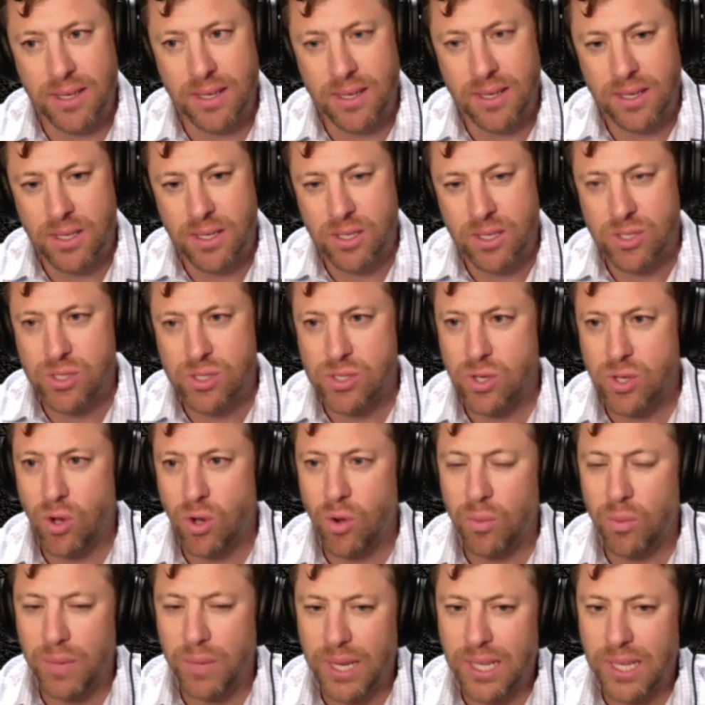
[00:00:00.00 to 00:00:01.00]
So
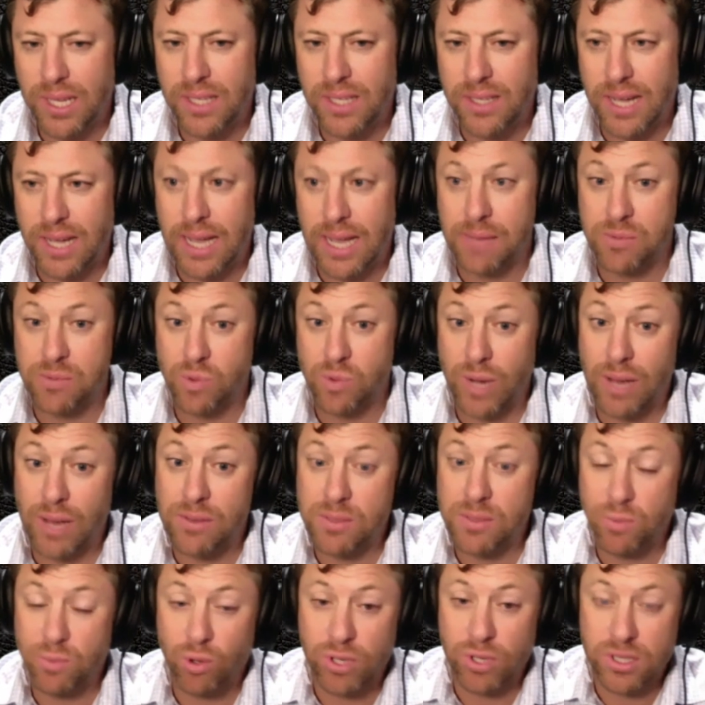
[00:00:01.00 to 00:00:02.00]
many times when I was a
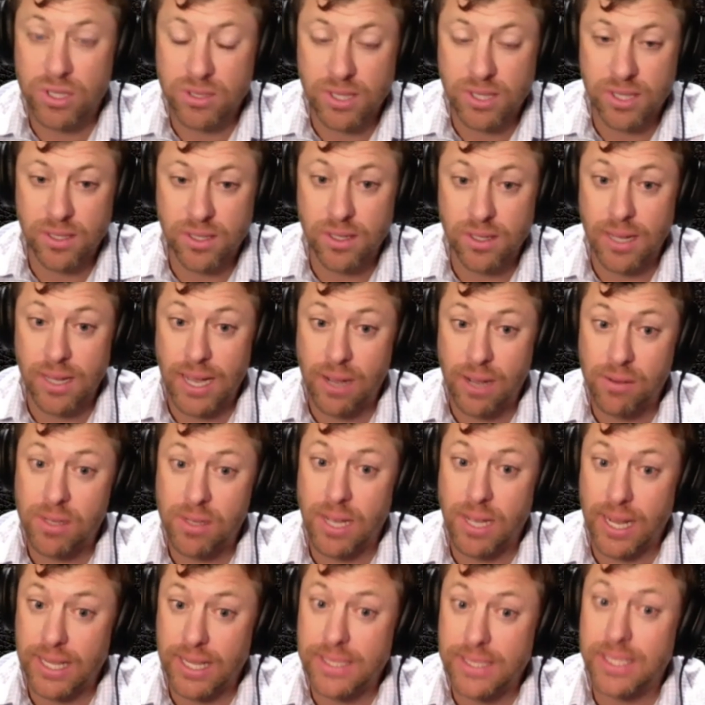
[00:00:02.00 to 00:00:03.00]
mortgage lender,
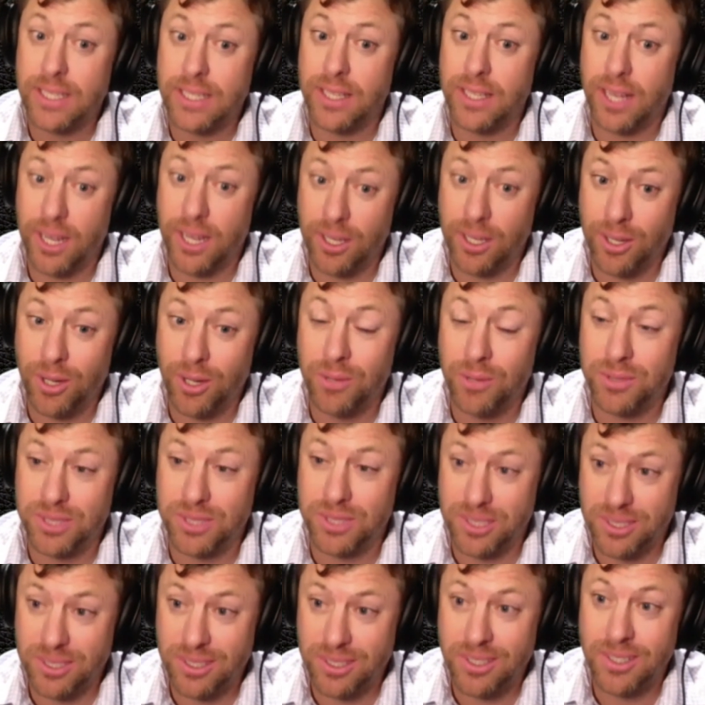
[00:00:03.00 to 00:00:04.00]
I did a lot of
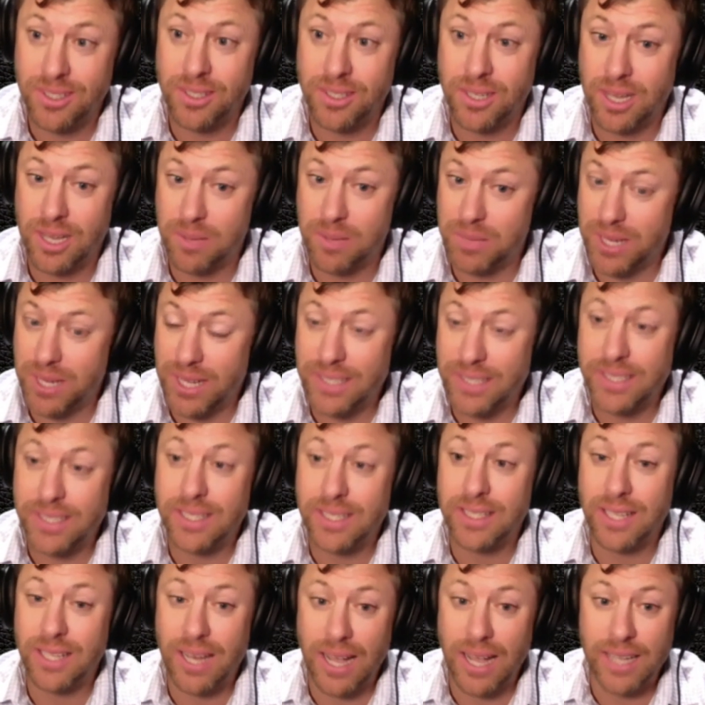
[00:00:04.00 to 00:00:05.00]
loans. I mean, I did
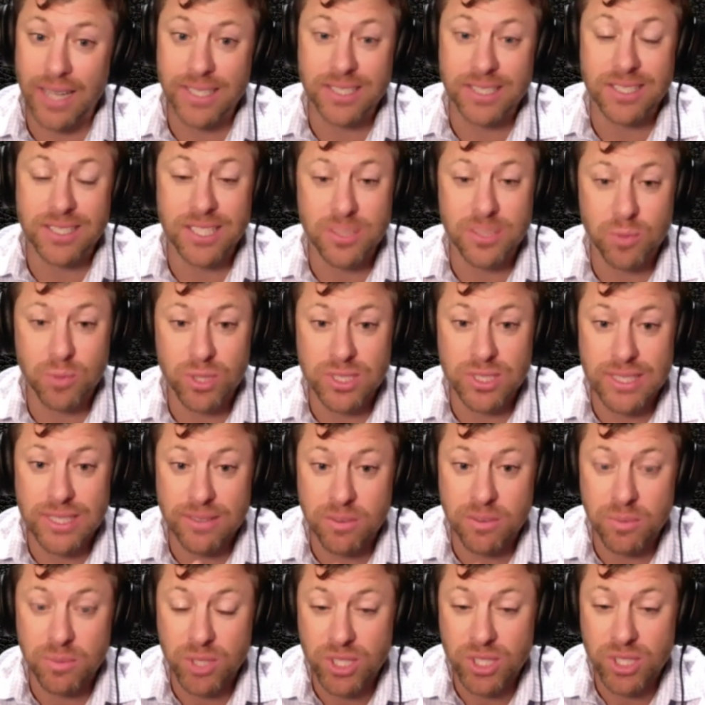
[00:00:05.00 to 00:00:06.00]
6.7
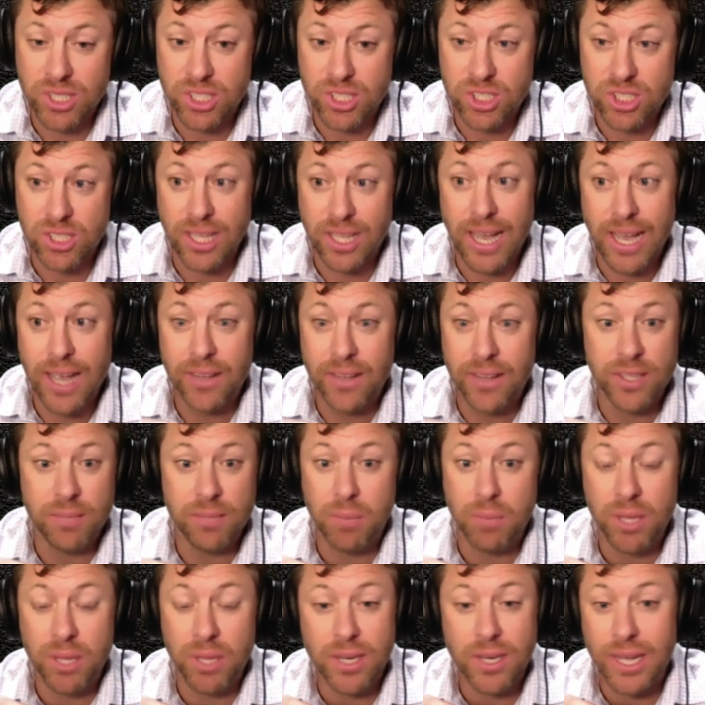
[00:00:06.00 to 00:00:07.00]
million in July on the
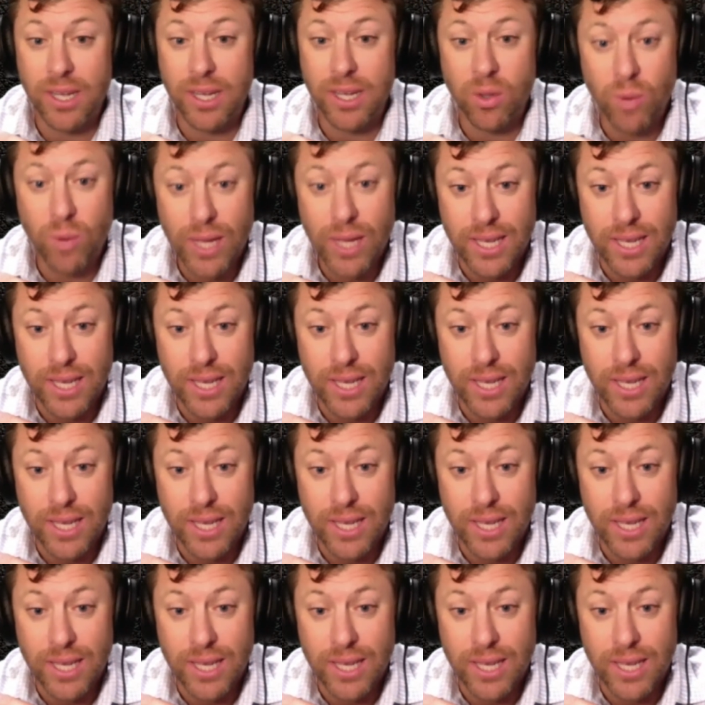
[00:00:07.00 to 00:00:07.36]
month that I quit.